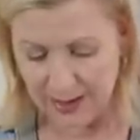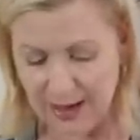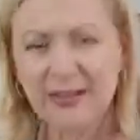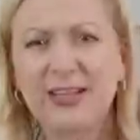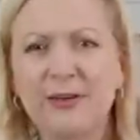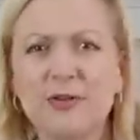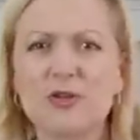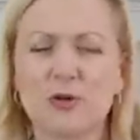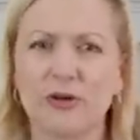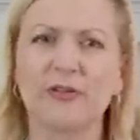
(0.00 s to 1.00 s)
I'll give you
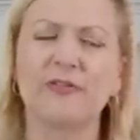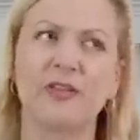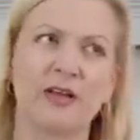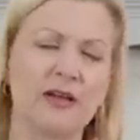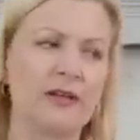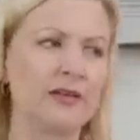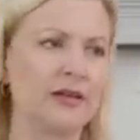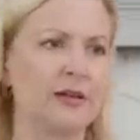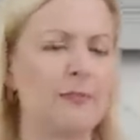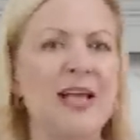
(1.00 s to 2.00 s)
sort of
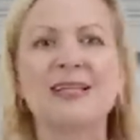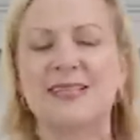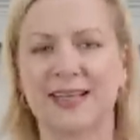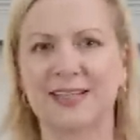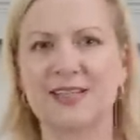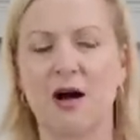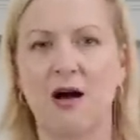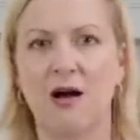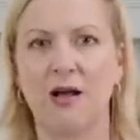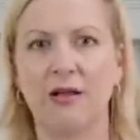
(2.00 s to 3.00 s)
the basics
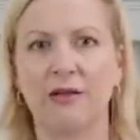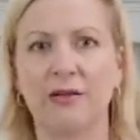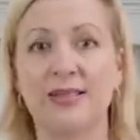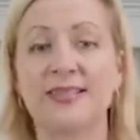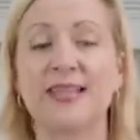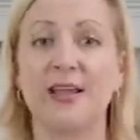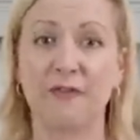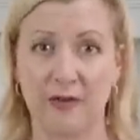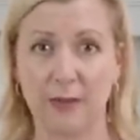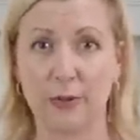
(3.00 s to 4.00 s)
on
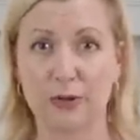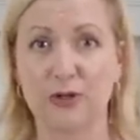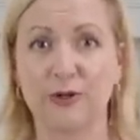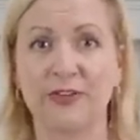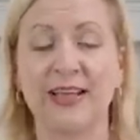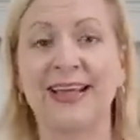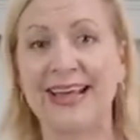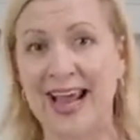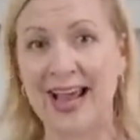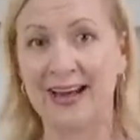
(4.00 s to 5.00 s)
safe preserving and
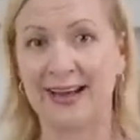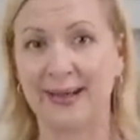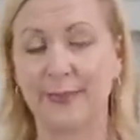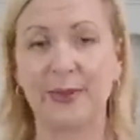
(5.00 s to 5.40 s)
canning,